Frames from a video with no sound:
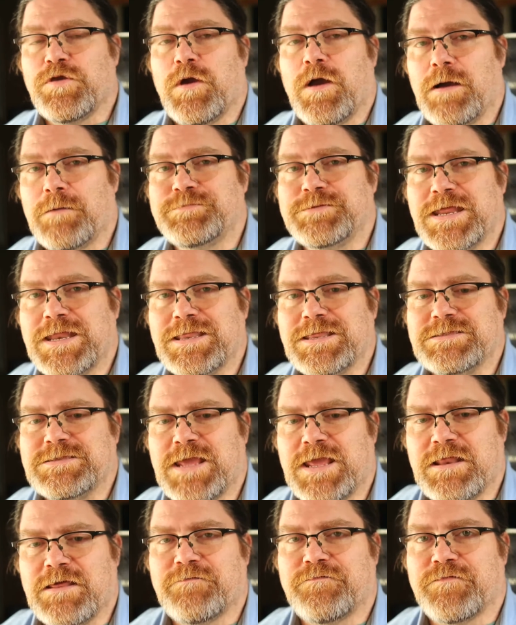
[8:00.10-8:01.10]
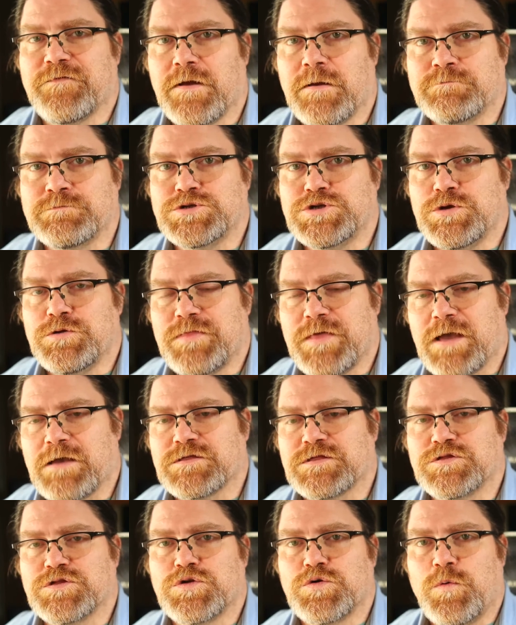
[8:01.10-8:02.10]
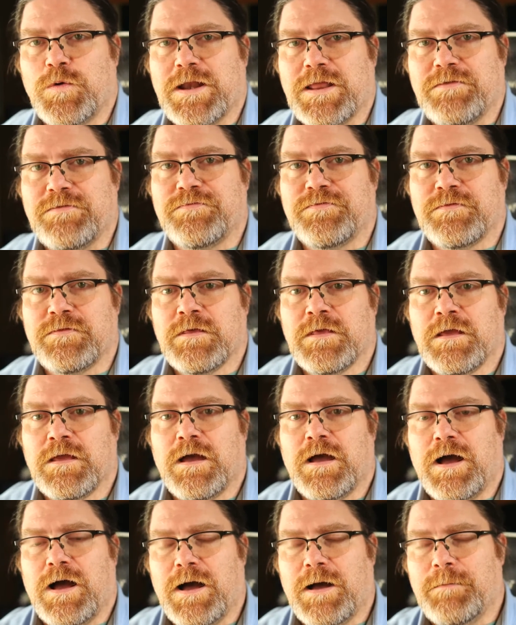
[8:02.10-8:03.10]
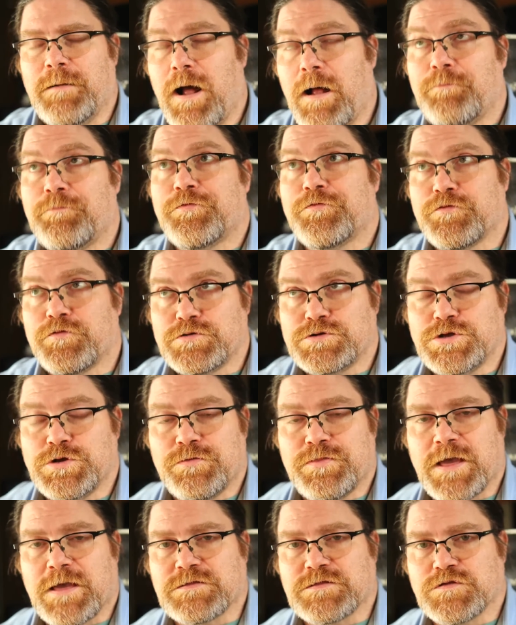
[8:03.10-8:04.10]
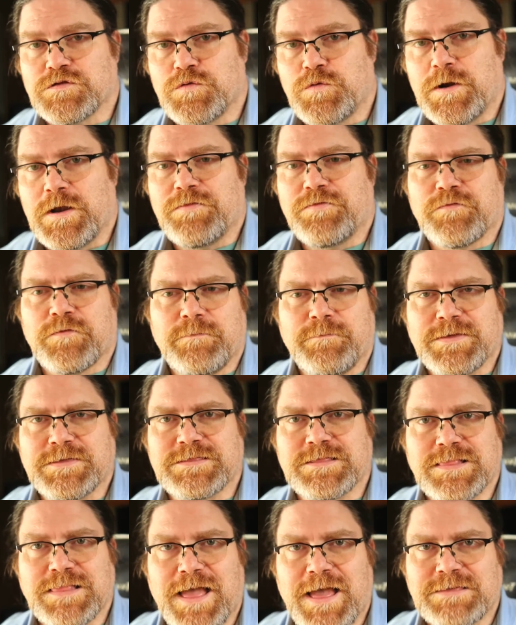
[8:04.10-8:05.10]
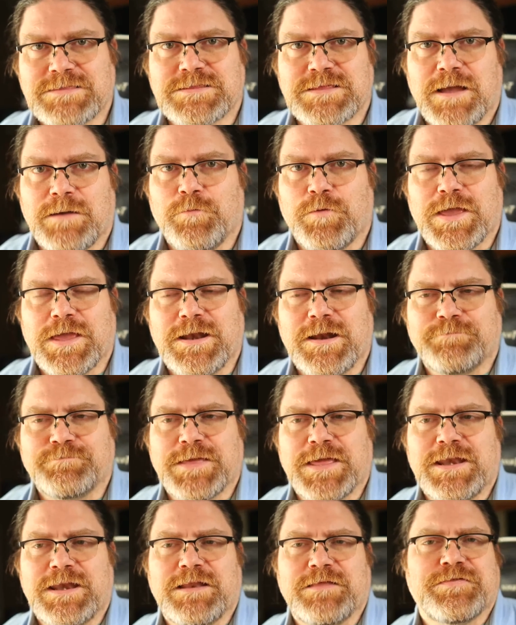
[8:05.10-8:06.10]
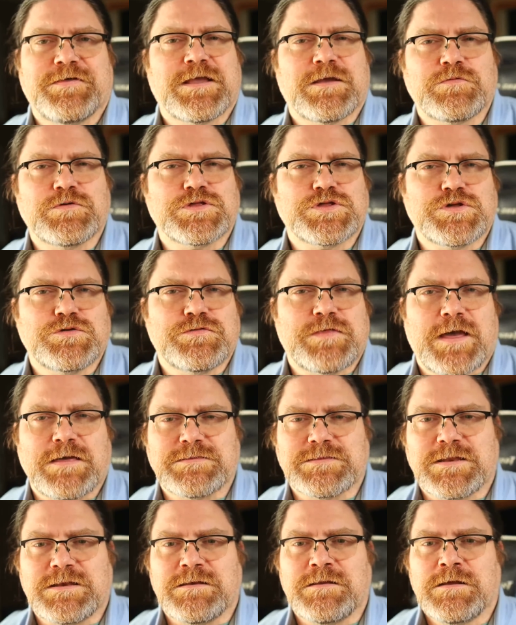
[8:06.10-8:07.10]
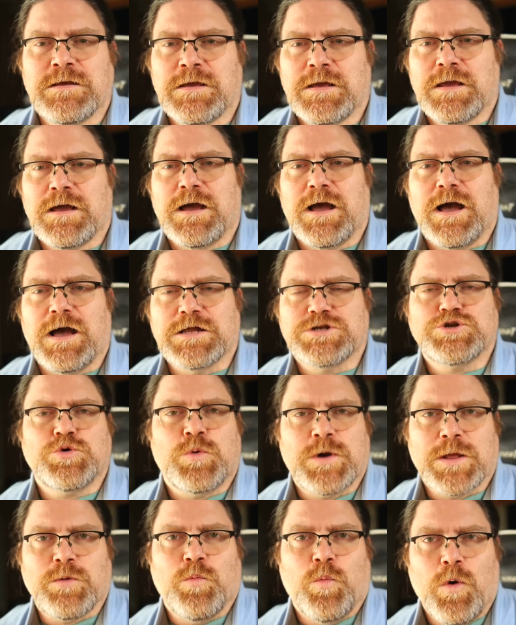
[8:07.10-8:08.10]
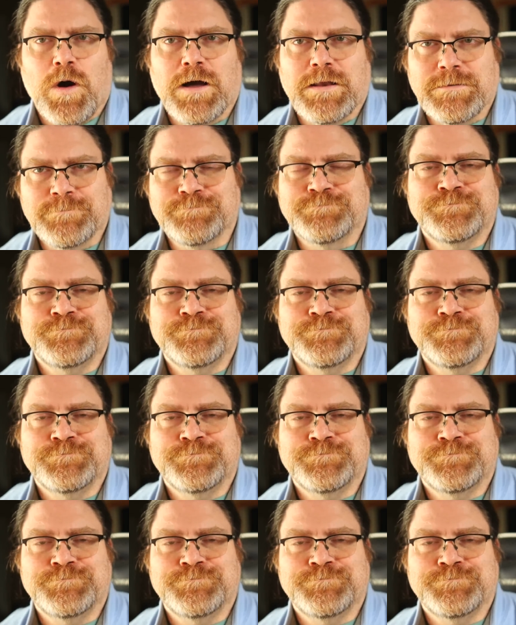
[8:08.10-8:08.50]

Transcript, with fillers: you updated data from 2020 up through 2023, because the last time we had updated, I think it was 2021.